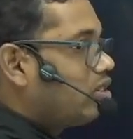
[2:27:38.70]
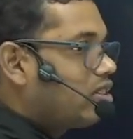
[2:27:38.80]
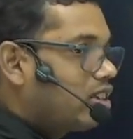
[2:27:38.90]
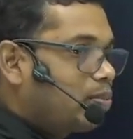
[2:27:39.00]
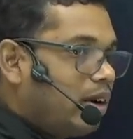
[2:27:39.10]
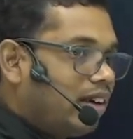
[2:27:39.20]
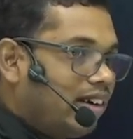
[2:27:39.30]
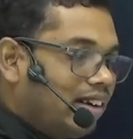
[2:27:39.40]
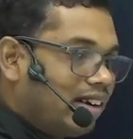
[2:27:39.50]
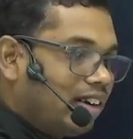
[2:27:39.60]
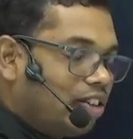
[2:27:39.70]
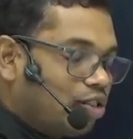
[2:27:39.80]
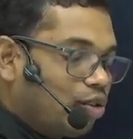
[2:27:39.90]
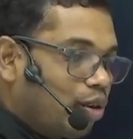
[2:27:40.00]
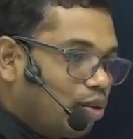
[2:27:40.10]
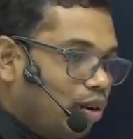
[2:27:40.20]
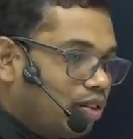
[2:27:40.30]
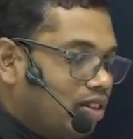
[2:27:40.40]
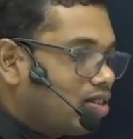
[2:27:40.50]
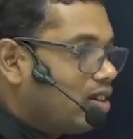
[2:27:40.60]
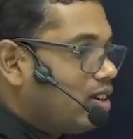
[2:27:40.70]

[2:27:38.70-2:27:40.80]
is suspended, growth is